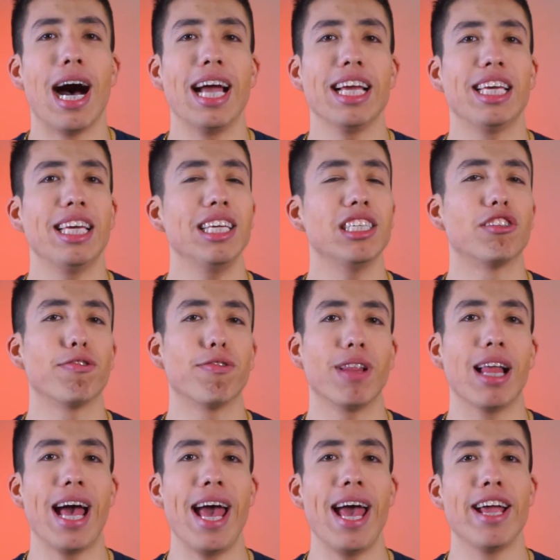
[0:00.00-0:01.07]
High key is
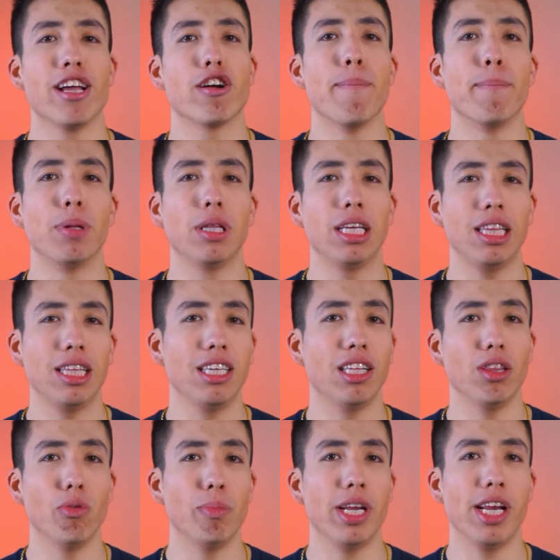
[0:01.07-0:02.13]
flat and completely
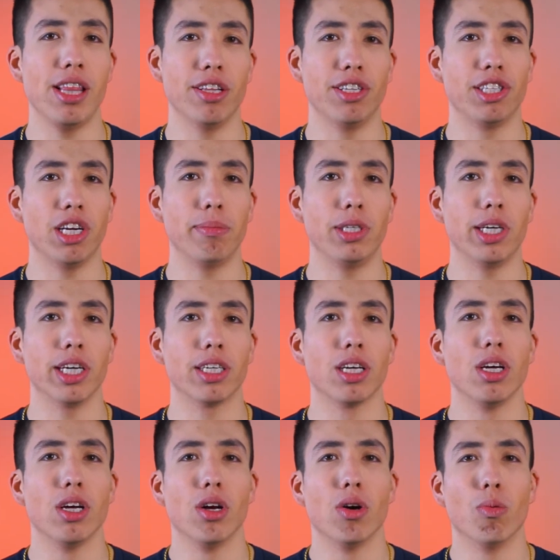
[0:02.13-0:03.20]
illuminating the subject,
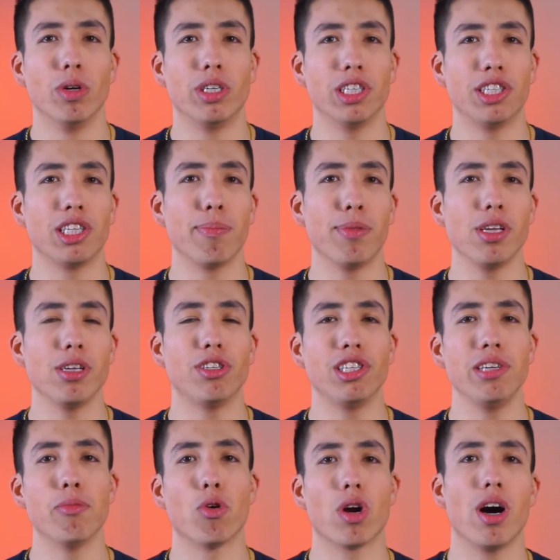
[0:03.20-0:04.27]
which is something you
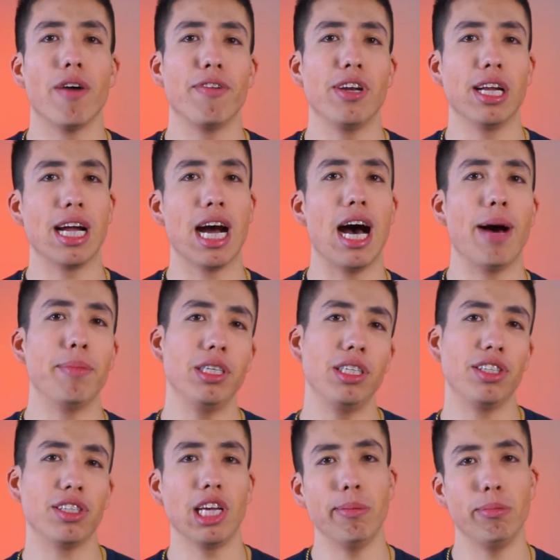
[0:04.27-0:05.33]
see more often in
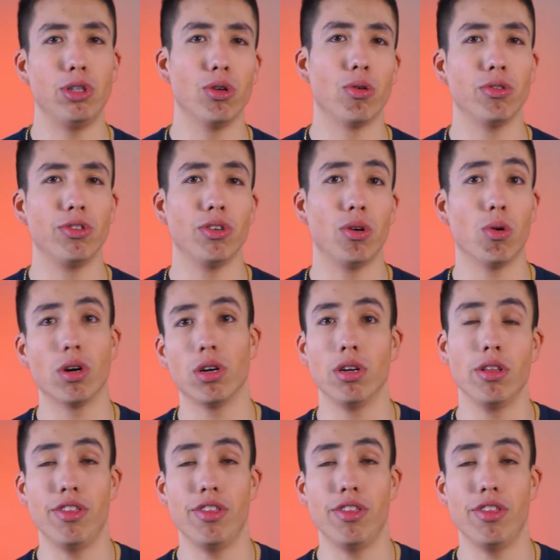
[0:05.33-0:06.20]
comedies, game shows, or